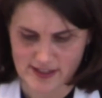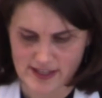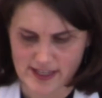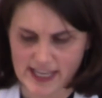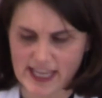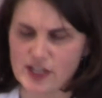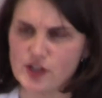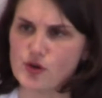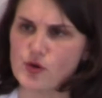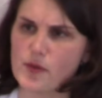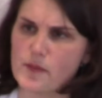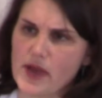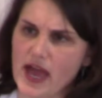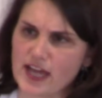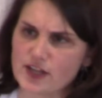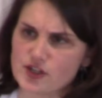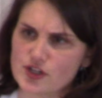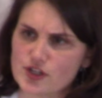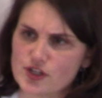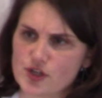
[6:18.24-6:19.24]
Can you
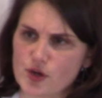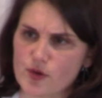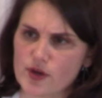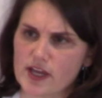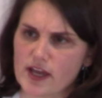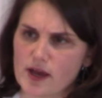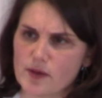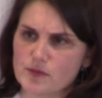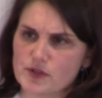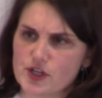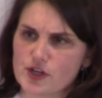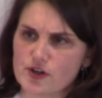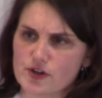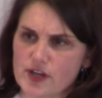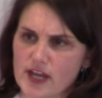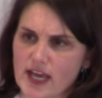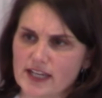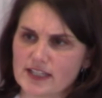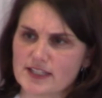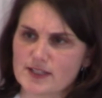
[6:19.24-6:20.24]
imagine showing up to your
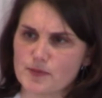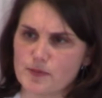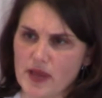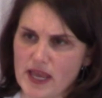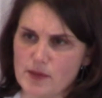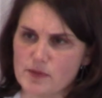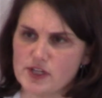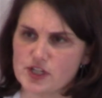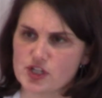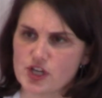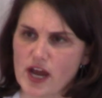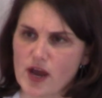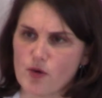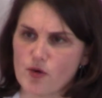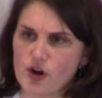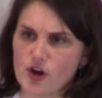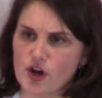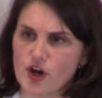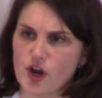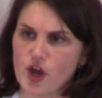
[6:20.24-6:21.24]
next baby
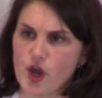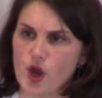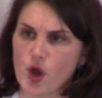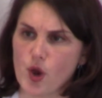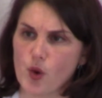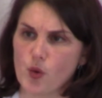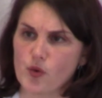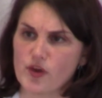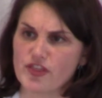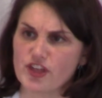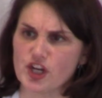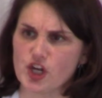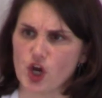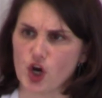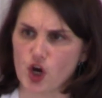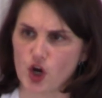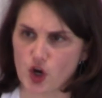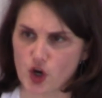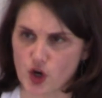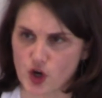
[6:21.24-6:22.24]
shower with an
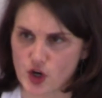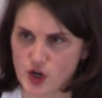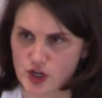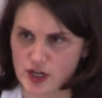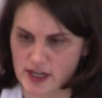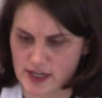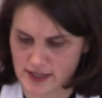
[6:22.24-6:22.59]
urn?